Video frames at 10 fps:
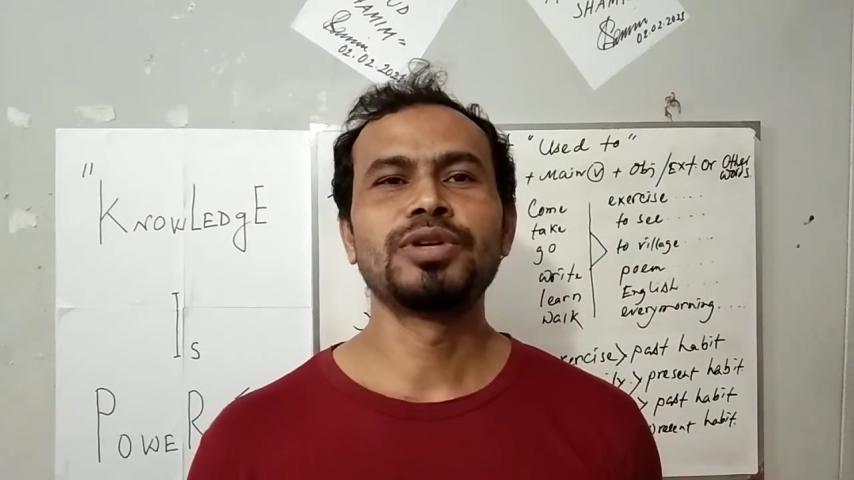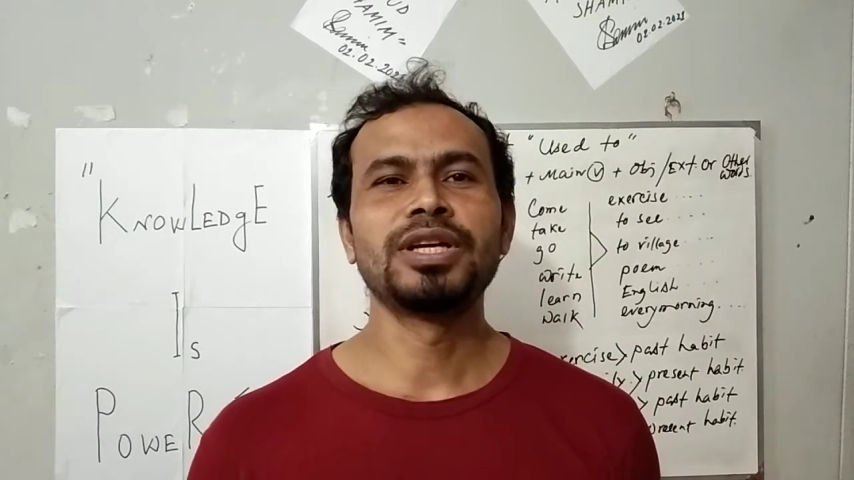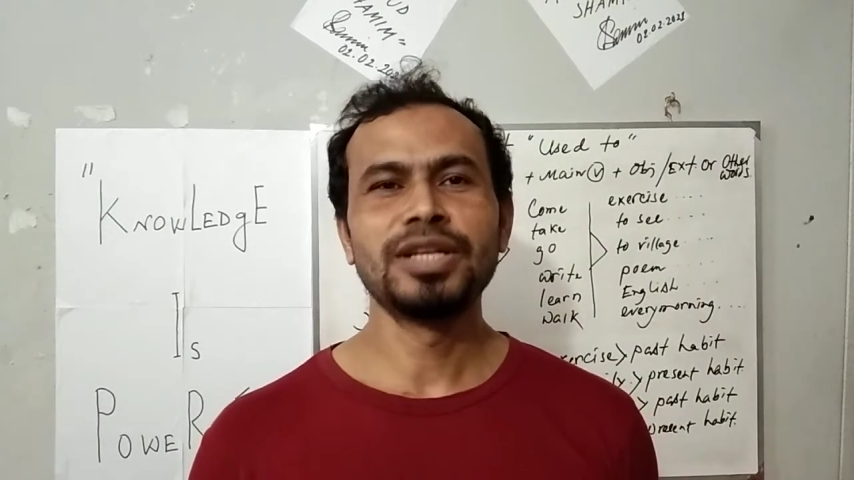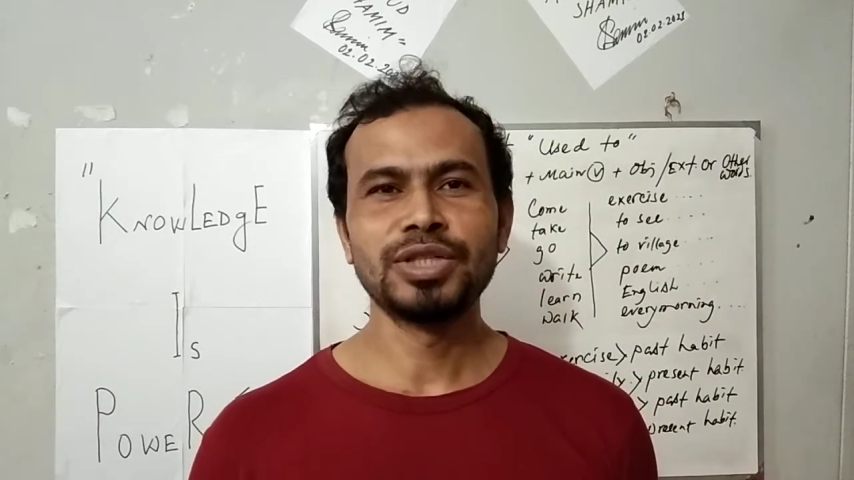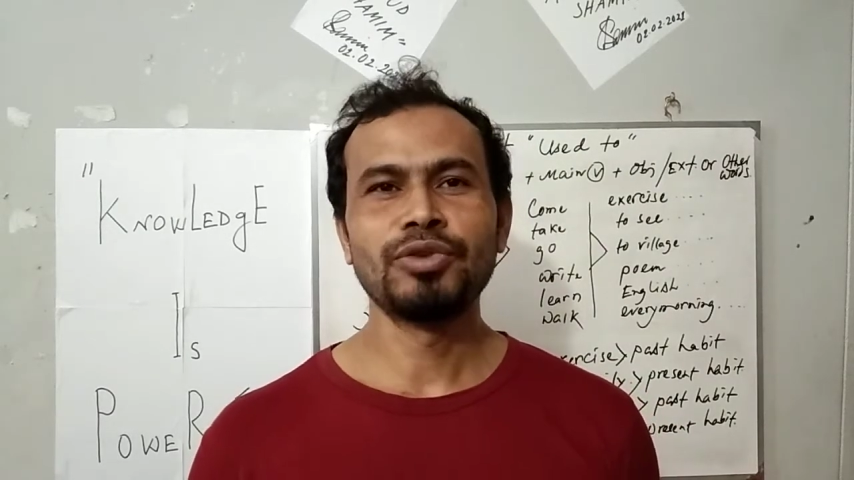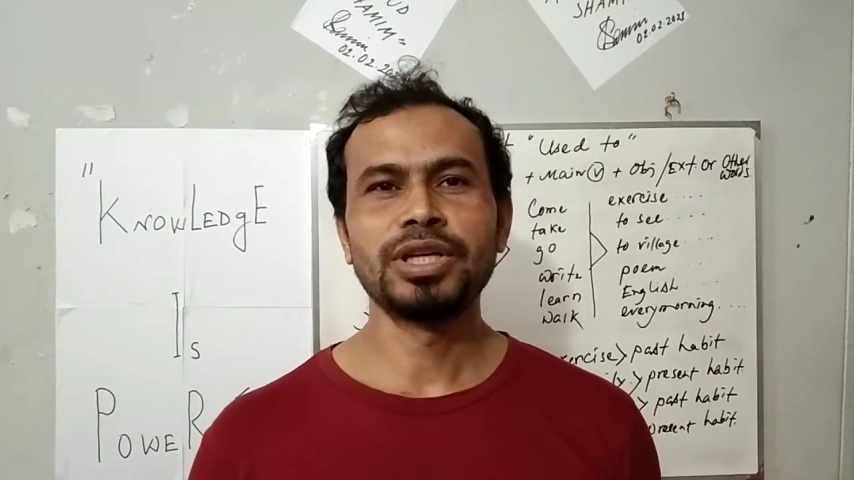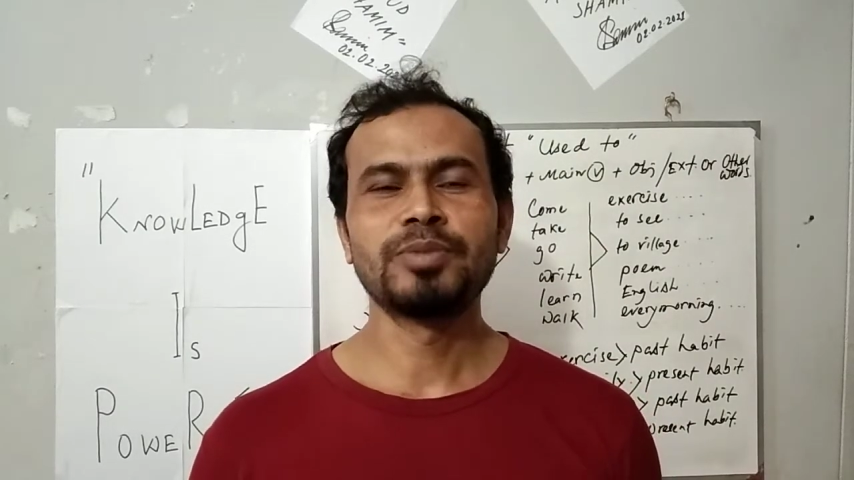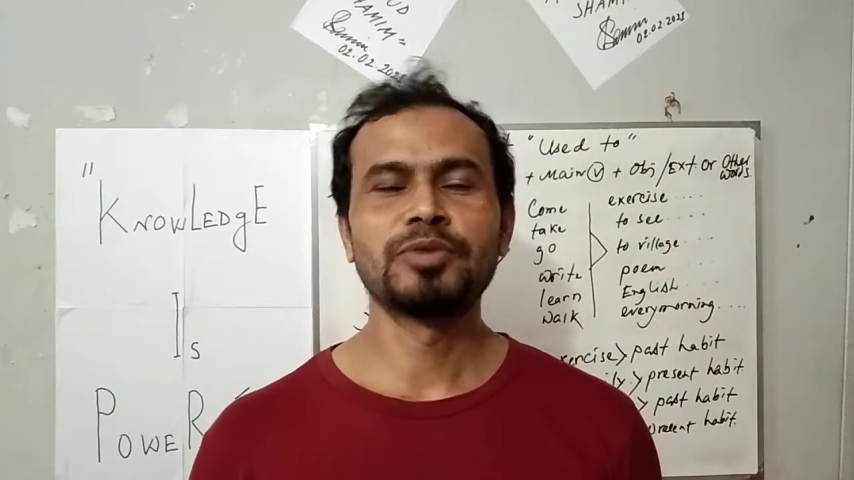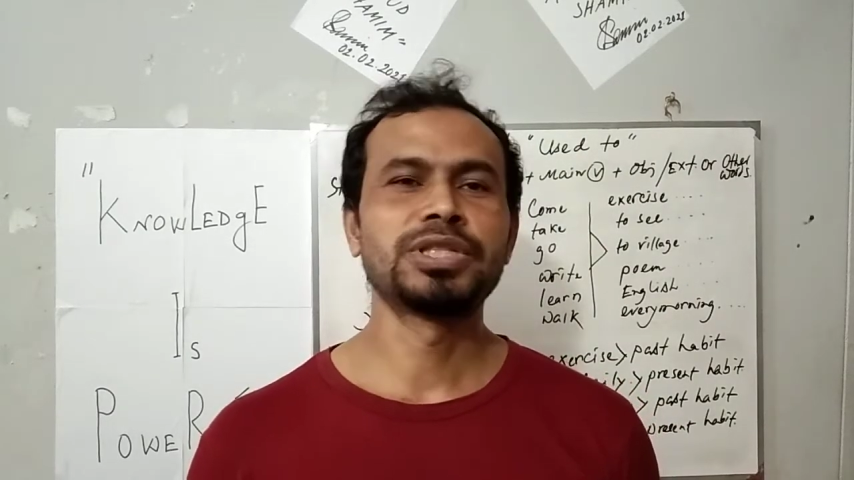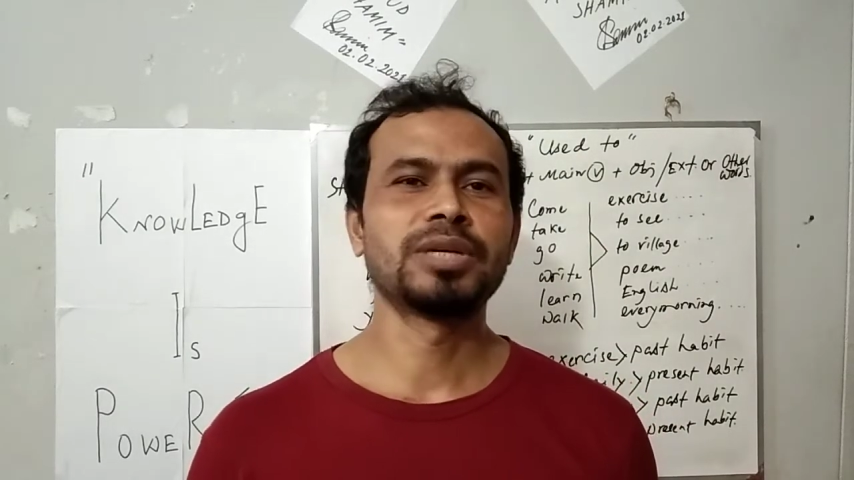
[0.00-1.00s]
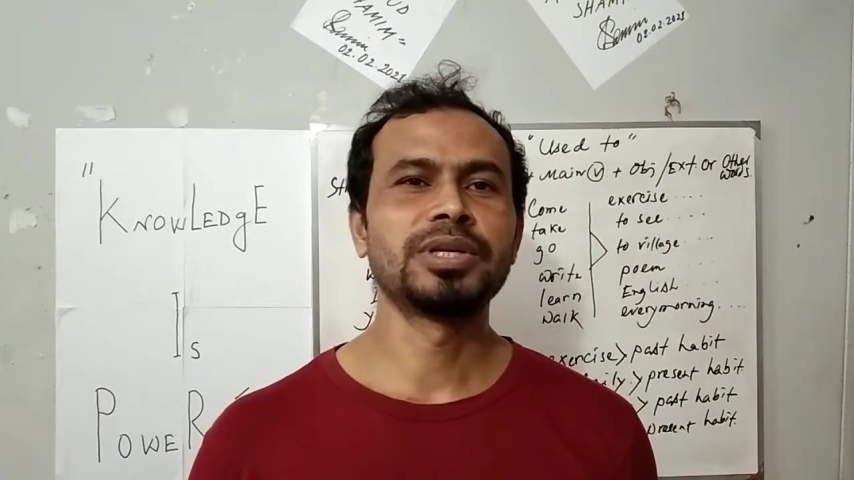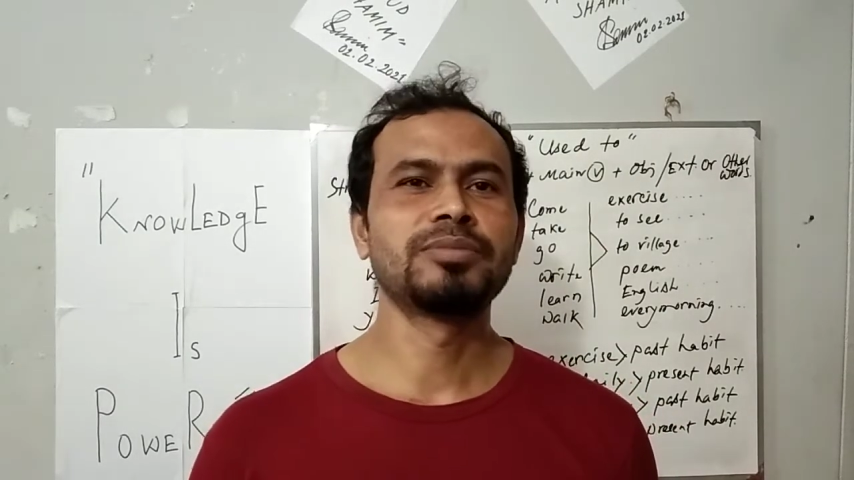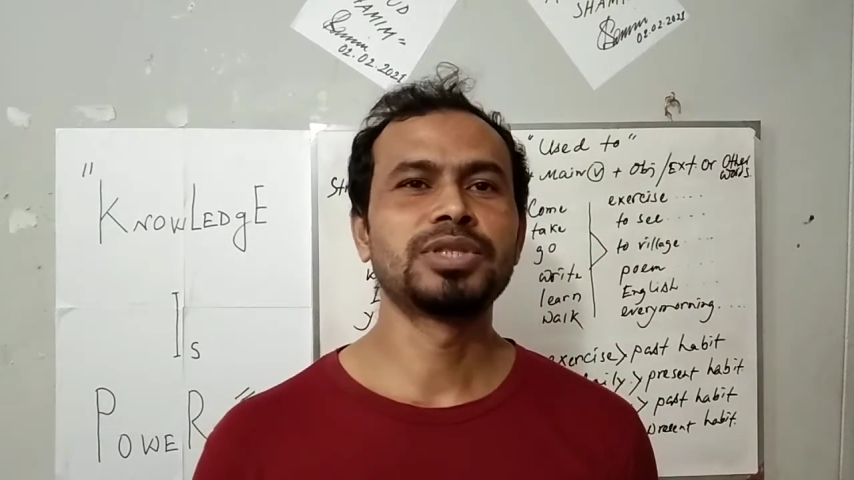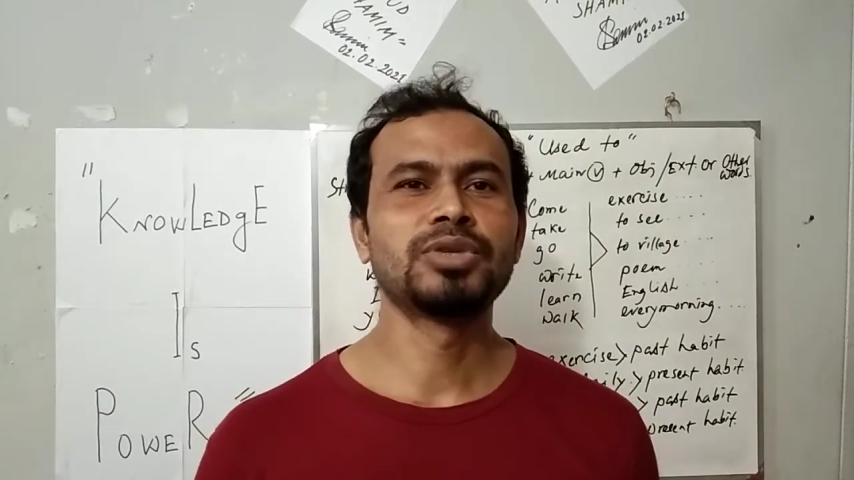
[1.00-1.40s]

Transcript: English with Mahmoud Shamim.